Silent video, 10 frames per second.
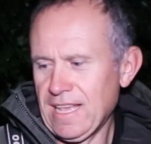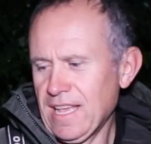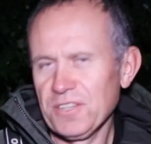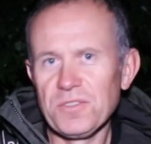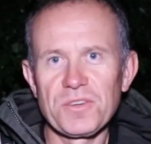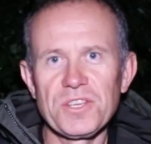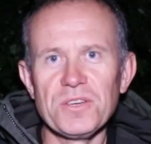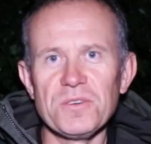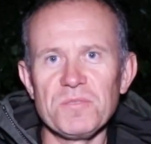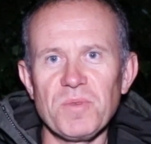It's not
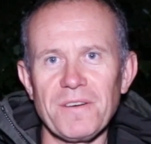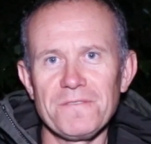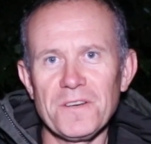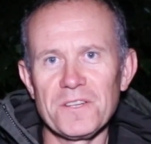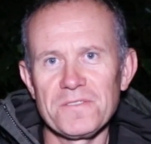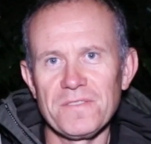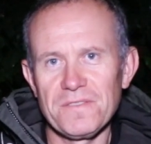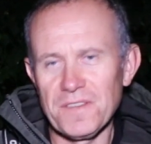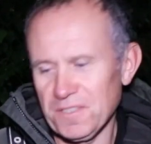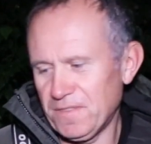huge, but
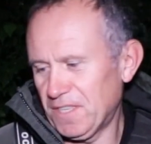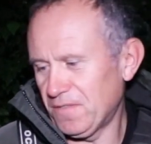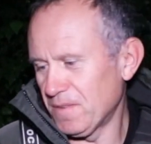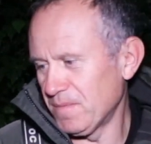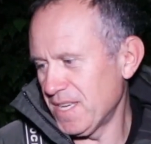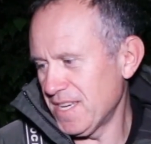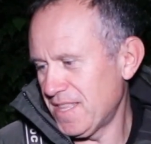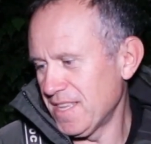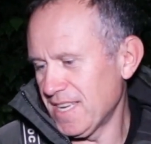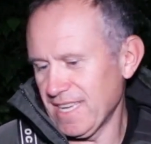first fish from
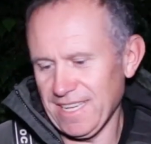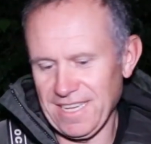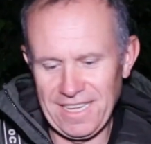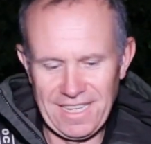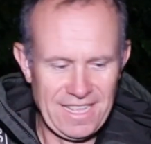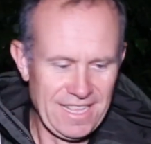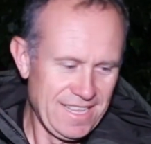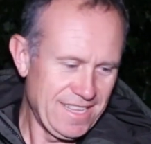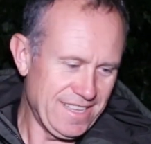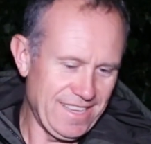the lake.
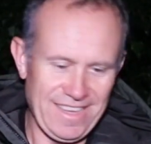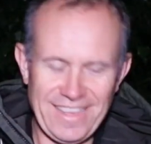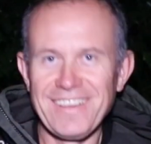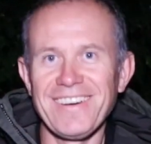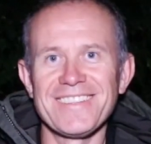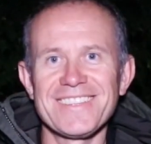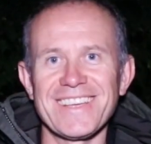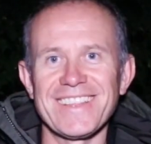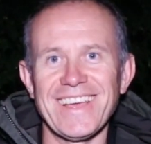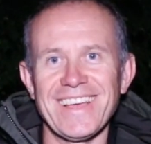Yeah, I'll
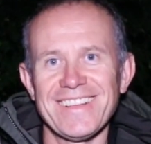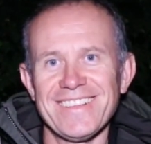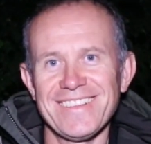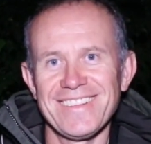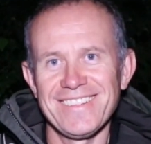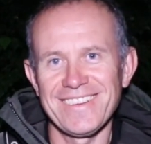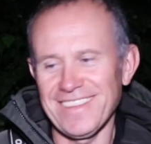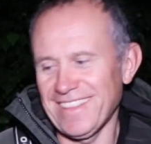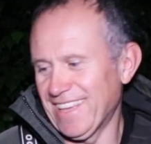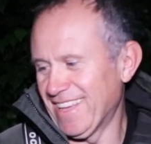take that.
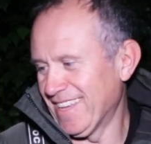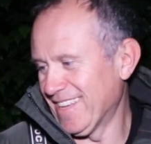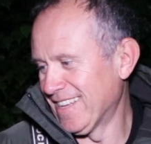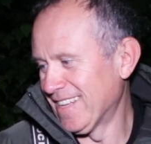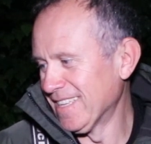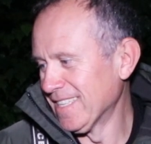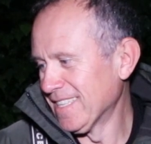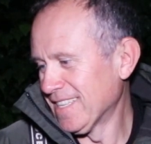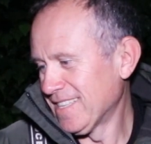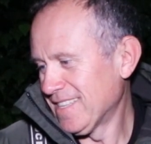Look at that.
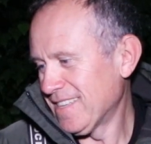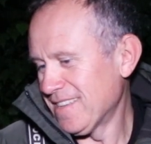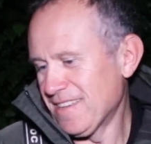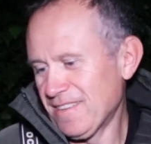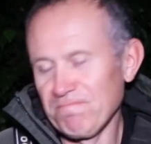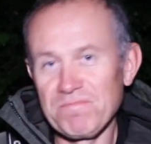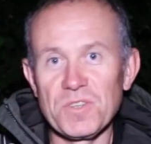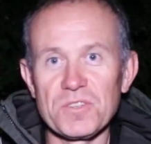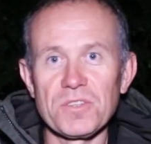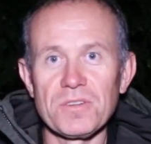
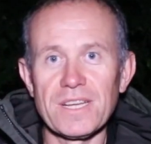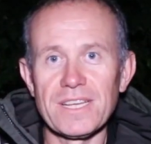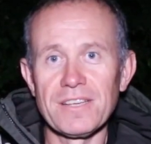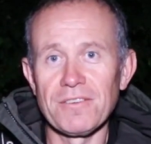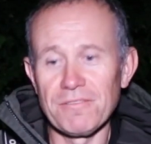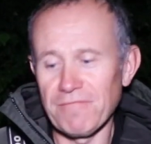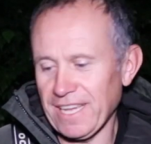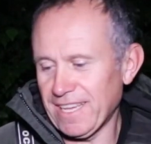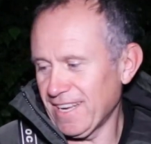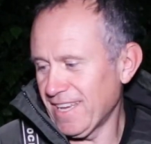just on a
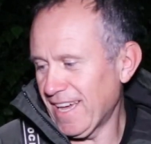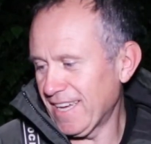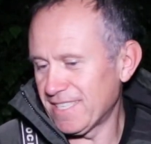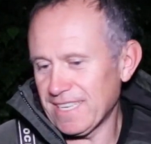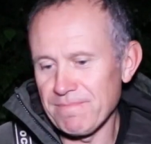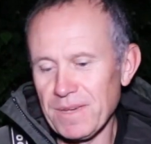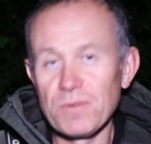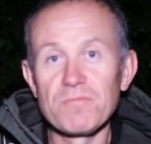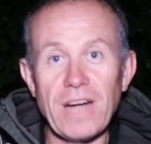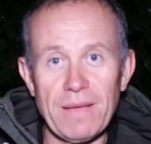regular
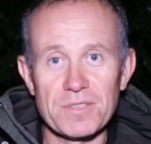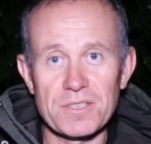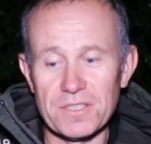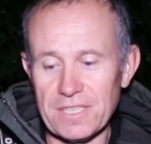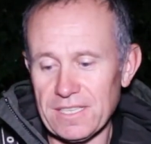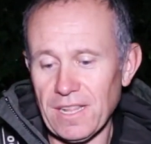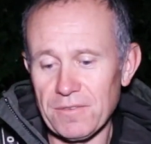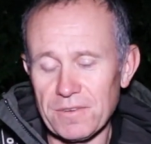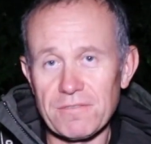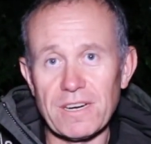18mm wraps, because there's a
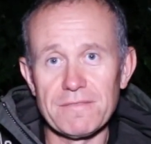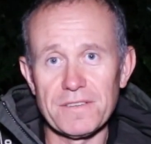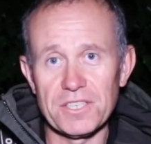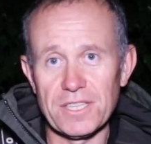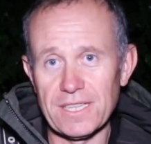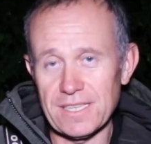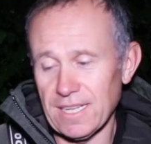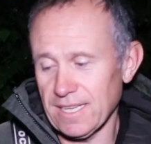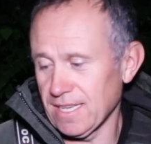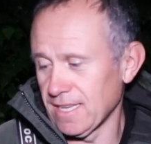load of crayfish in this
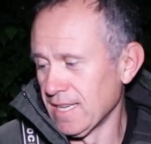lake.